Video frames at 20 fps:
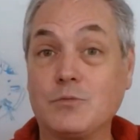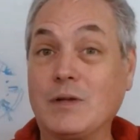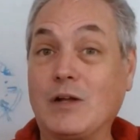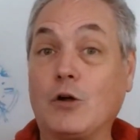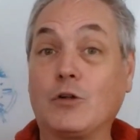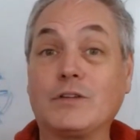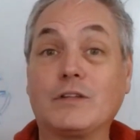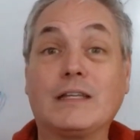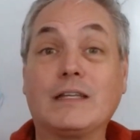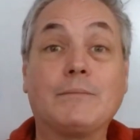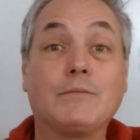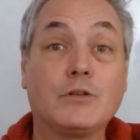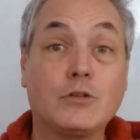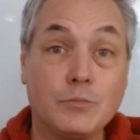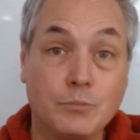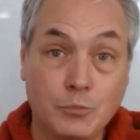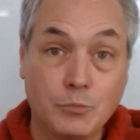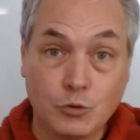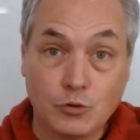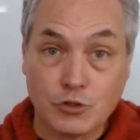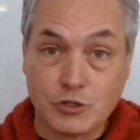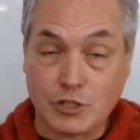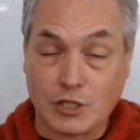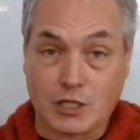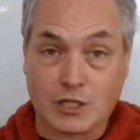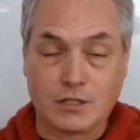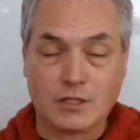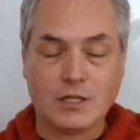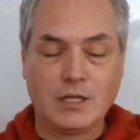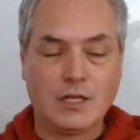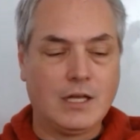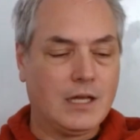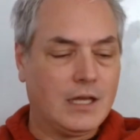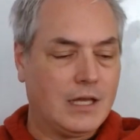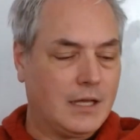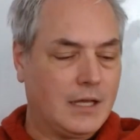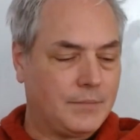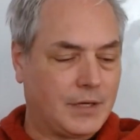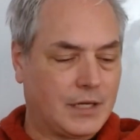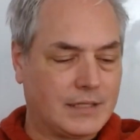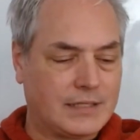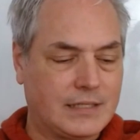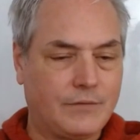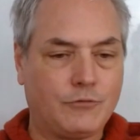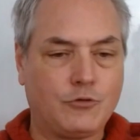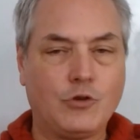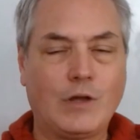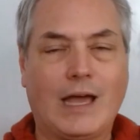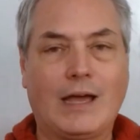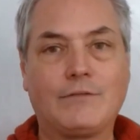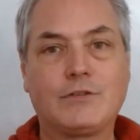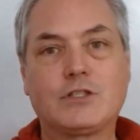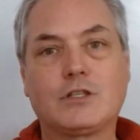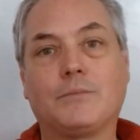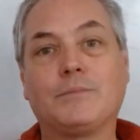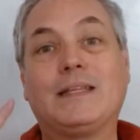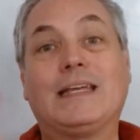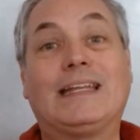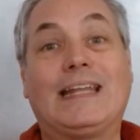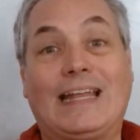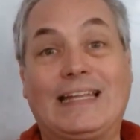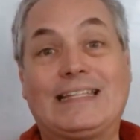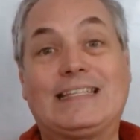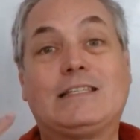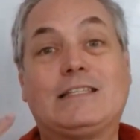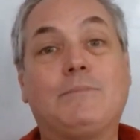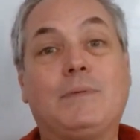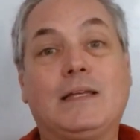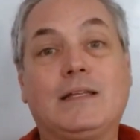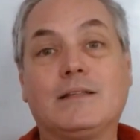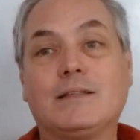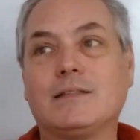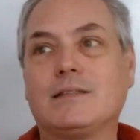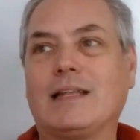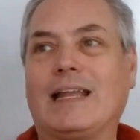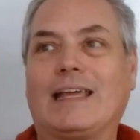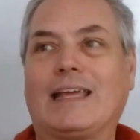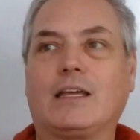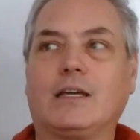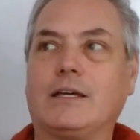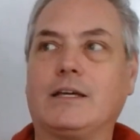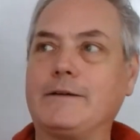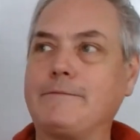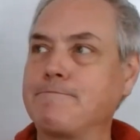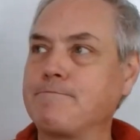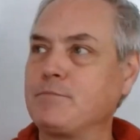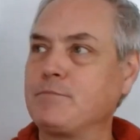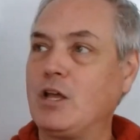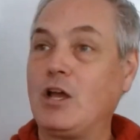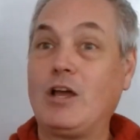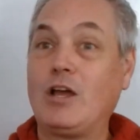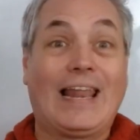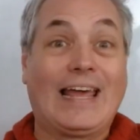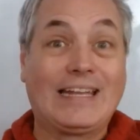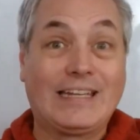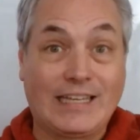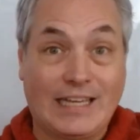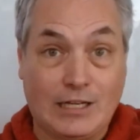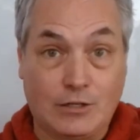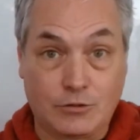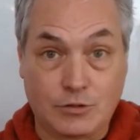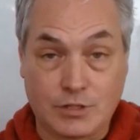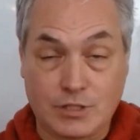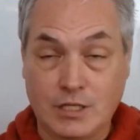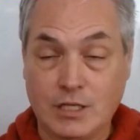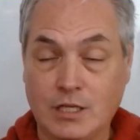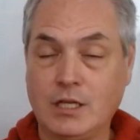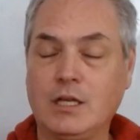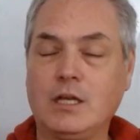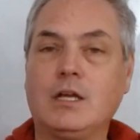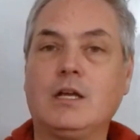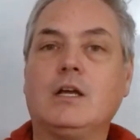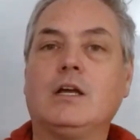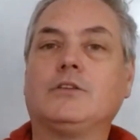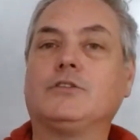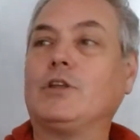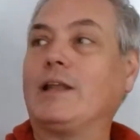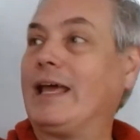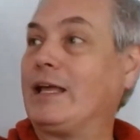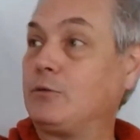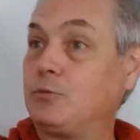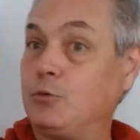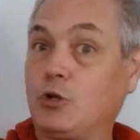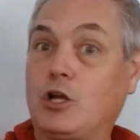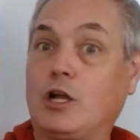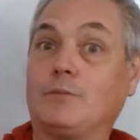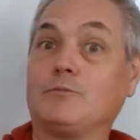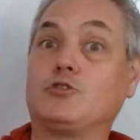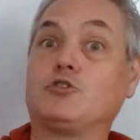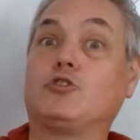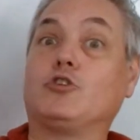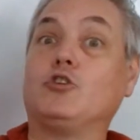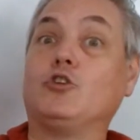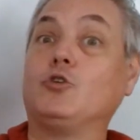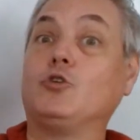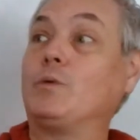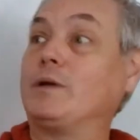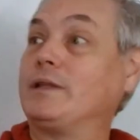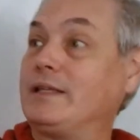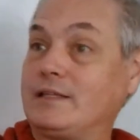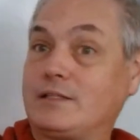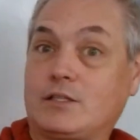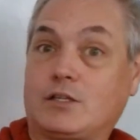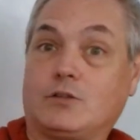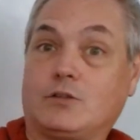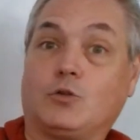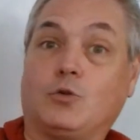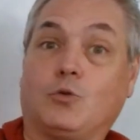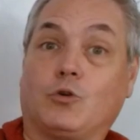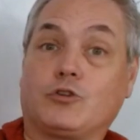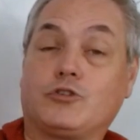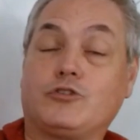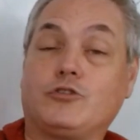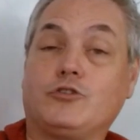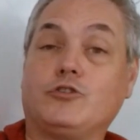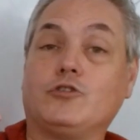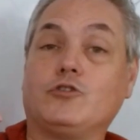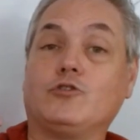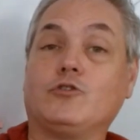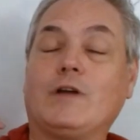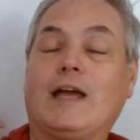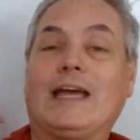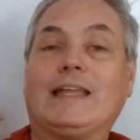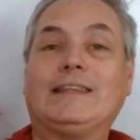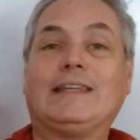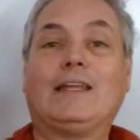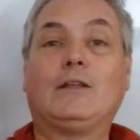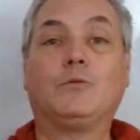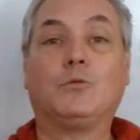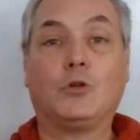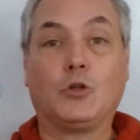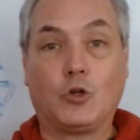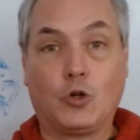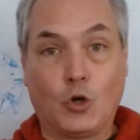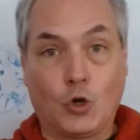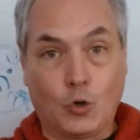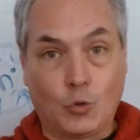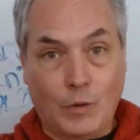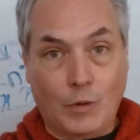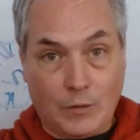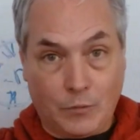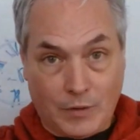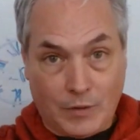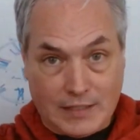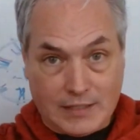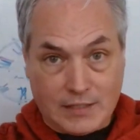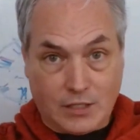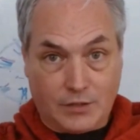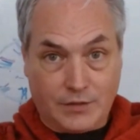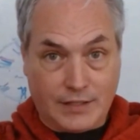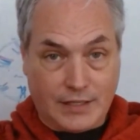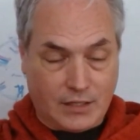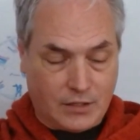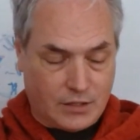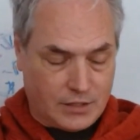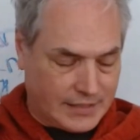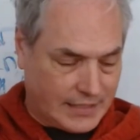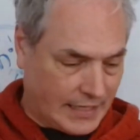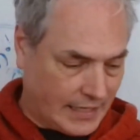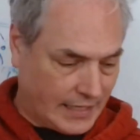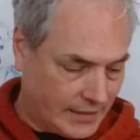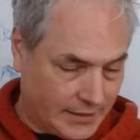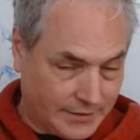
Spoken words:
We call them pulsar, because if you have something that spins like a lighthouse, the light will come to you when it's towards you and then will go away when it's on the other side.